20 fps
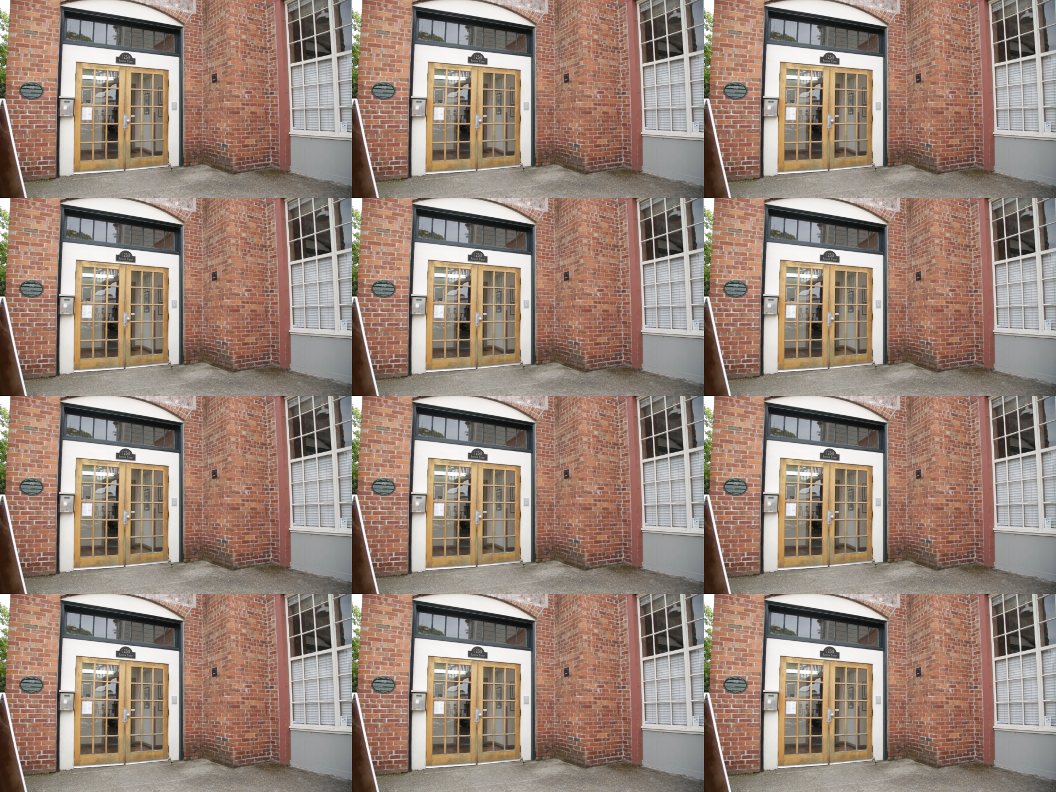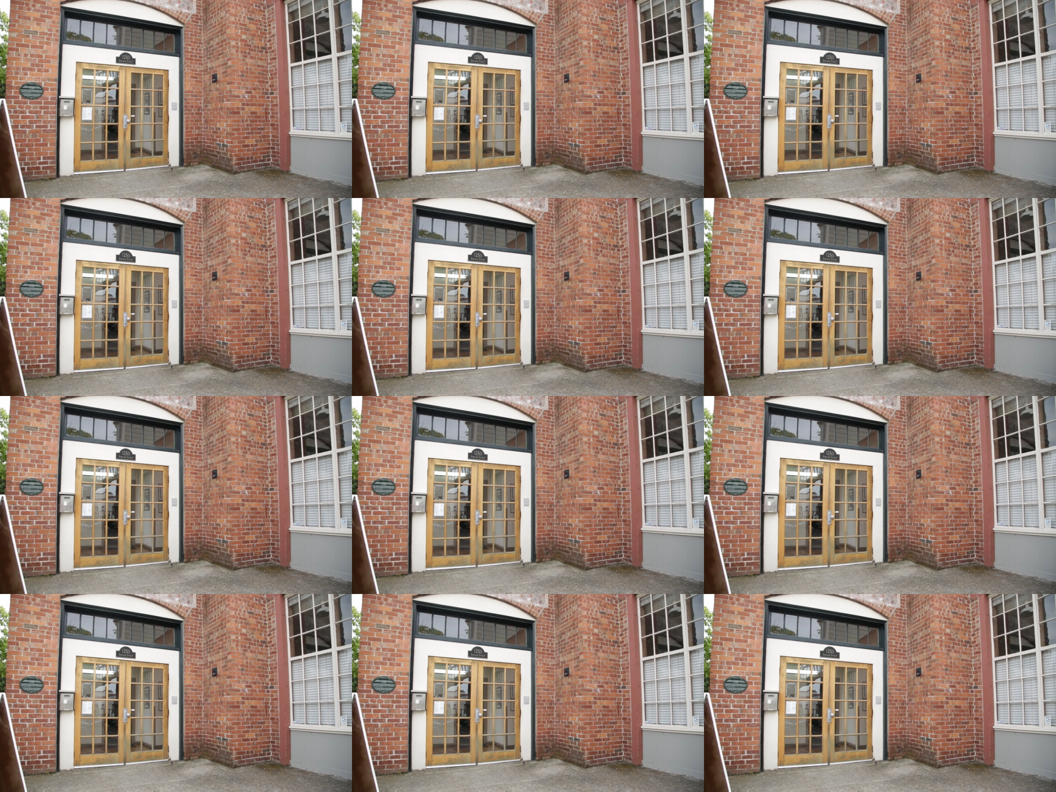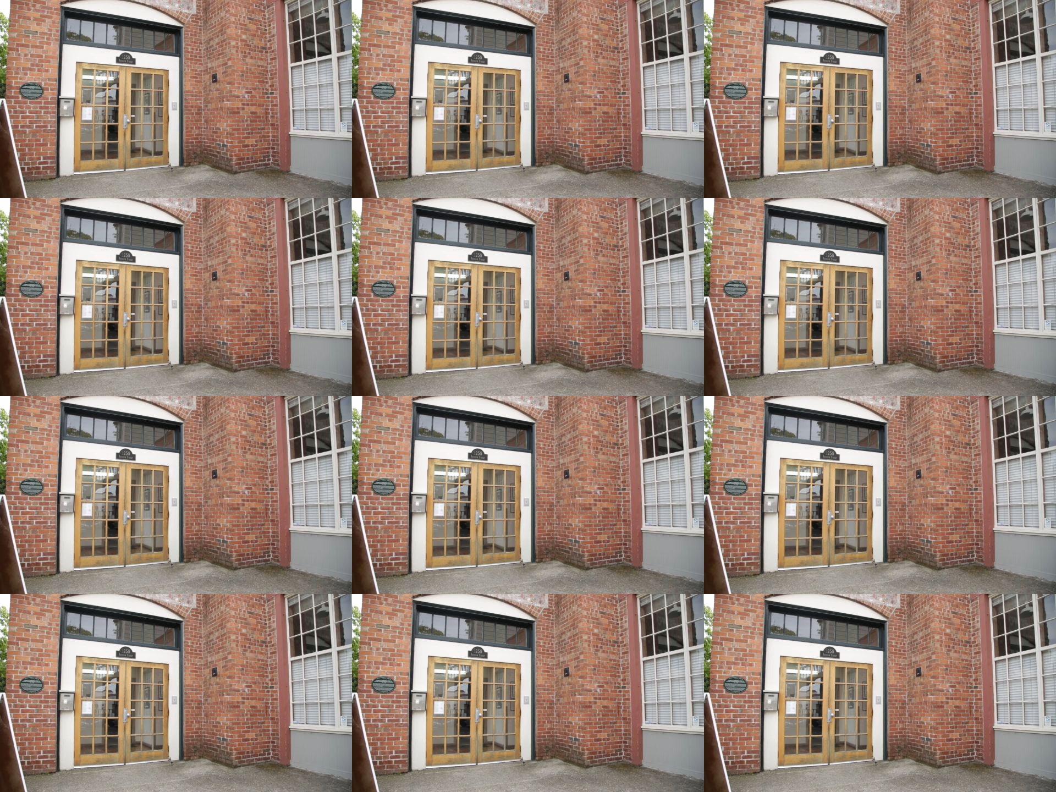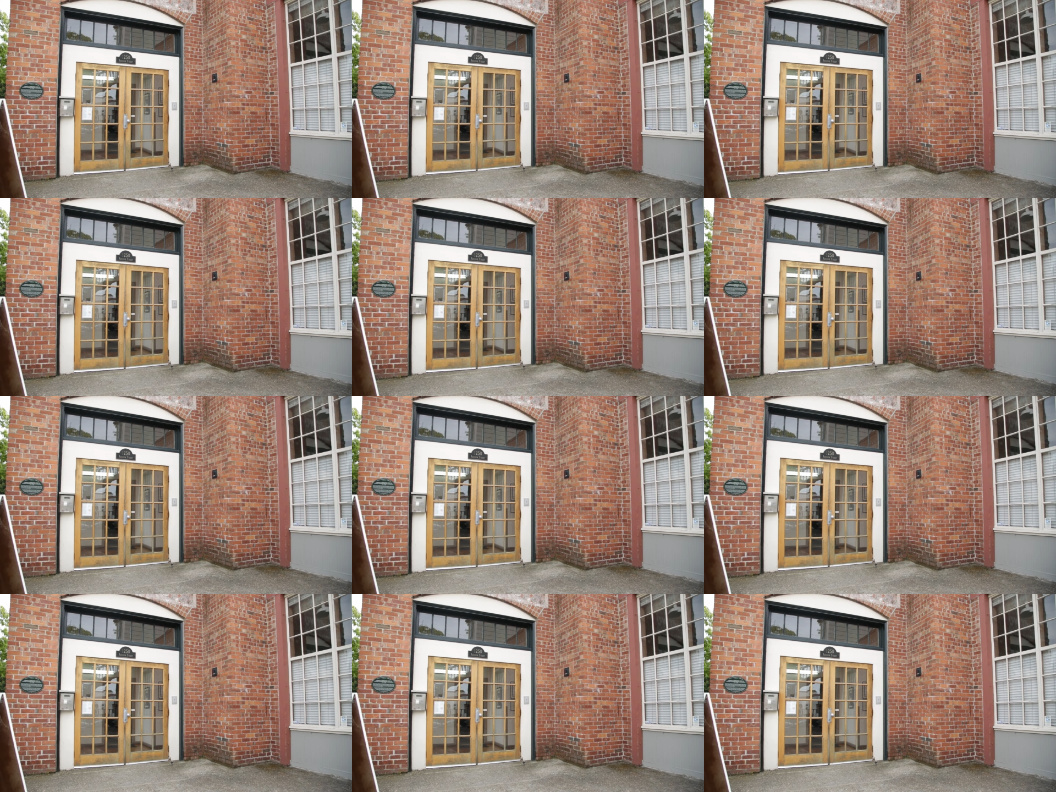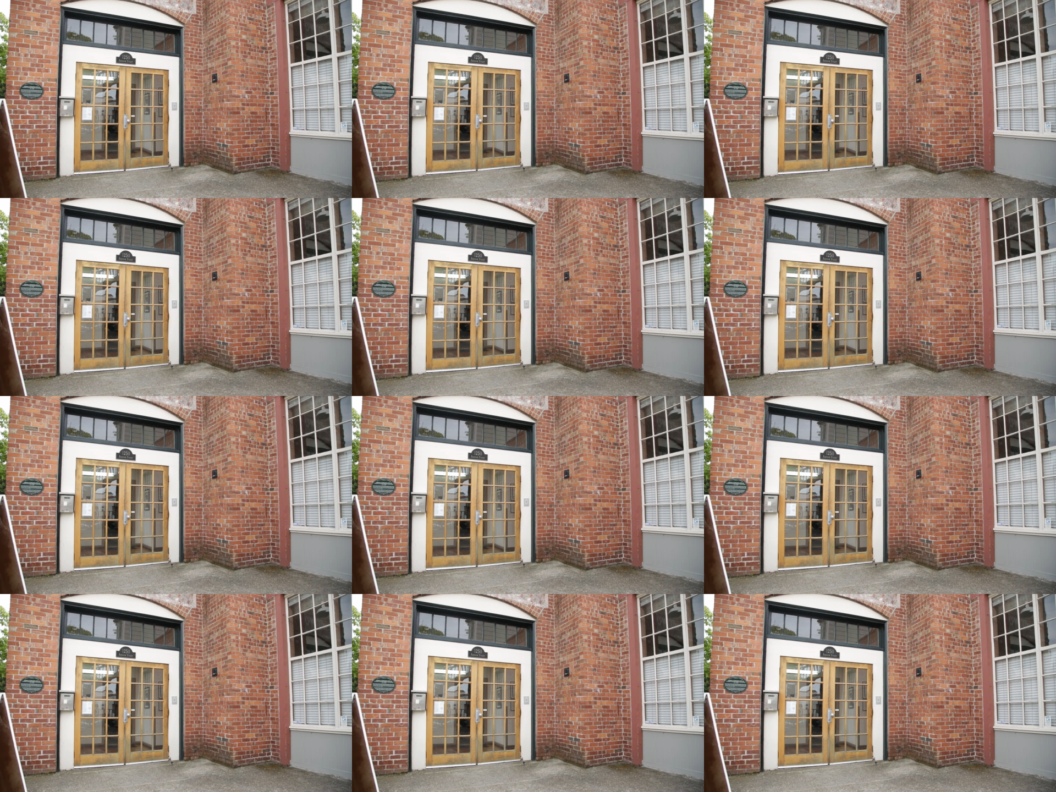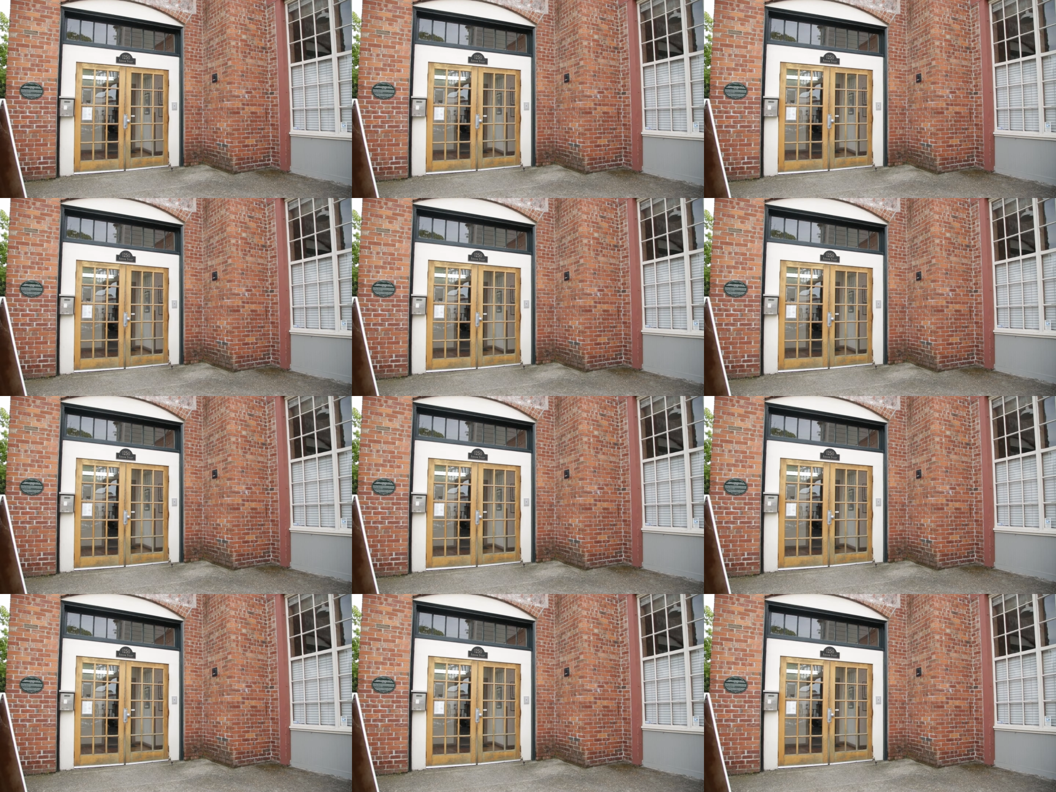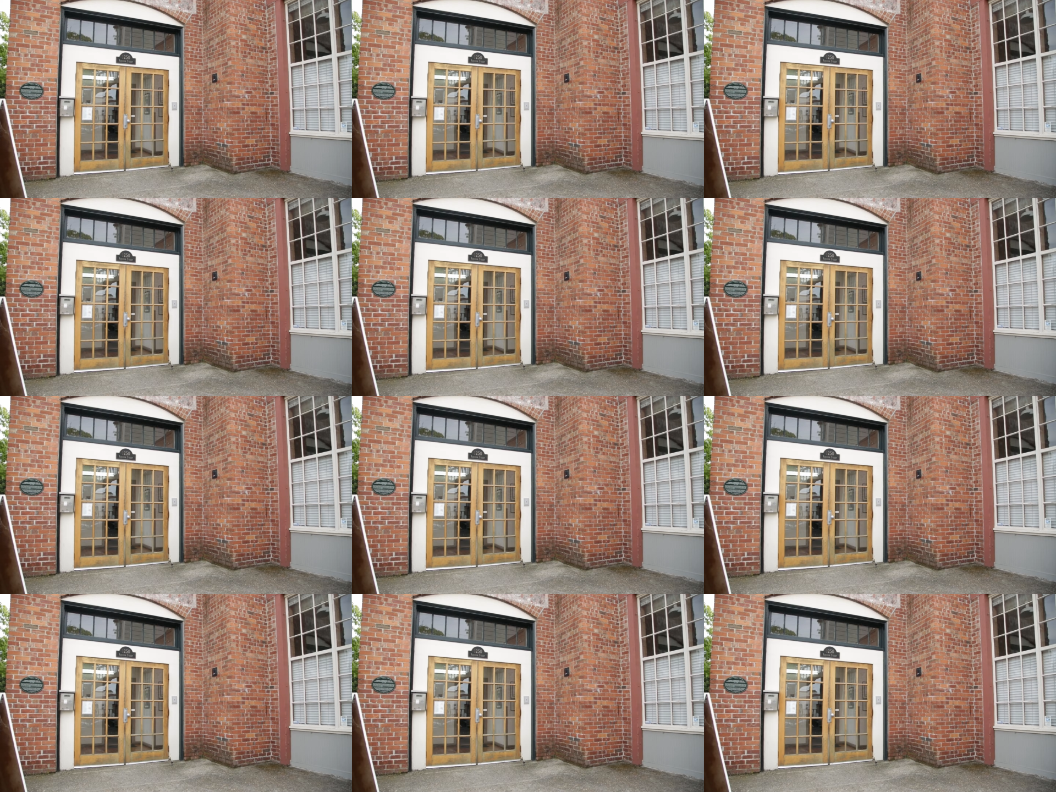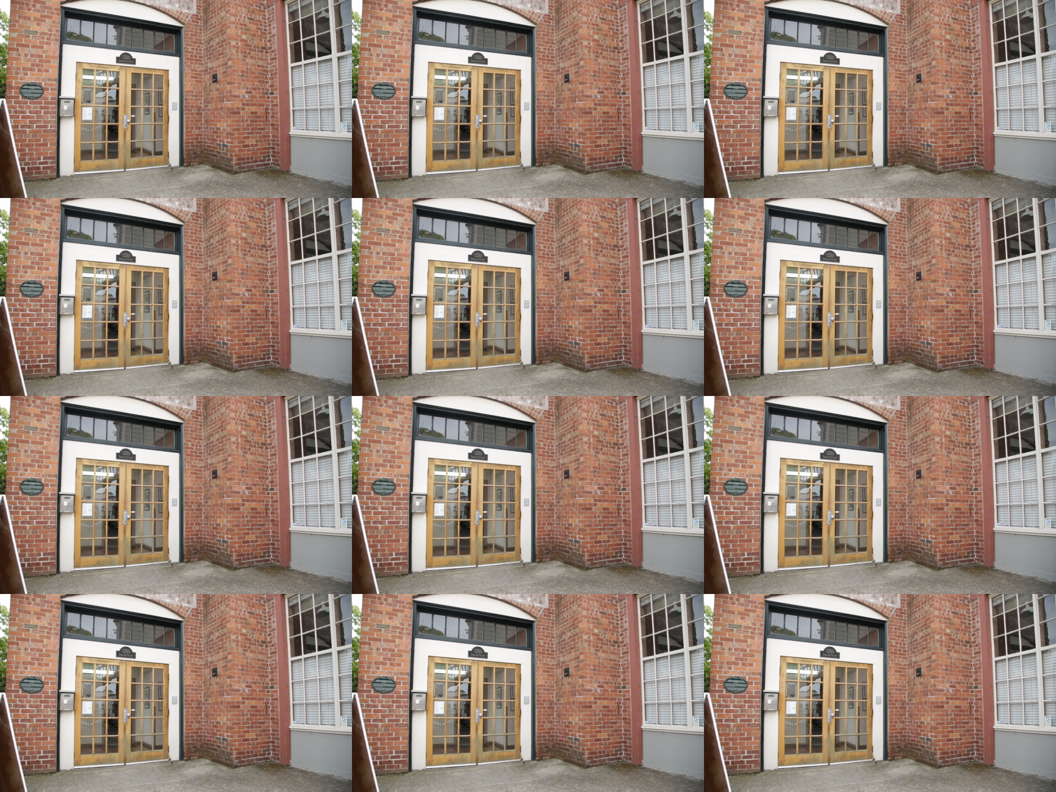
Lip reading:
(no speaker visible)